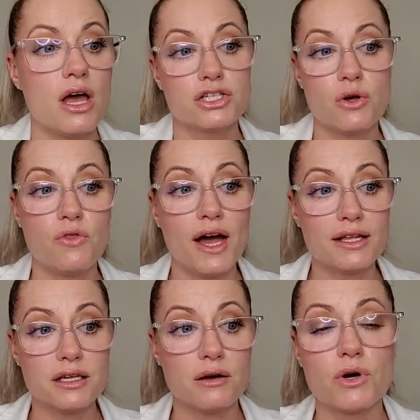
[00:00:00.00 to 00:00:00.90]
So
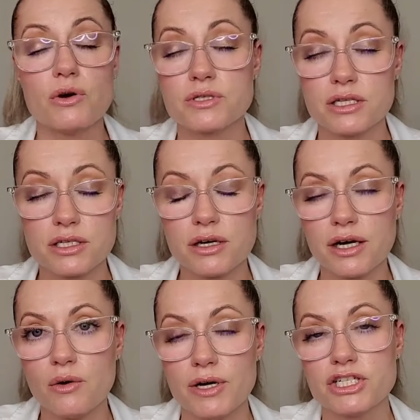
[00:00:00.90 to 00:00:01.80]
that's a, Rose, that's a
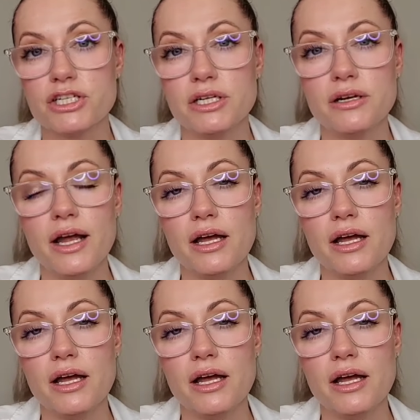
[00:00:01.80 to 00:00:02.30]
great question.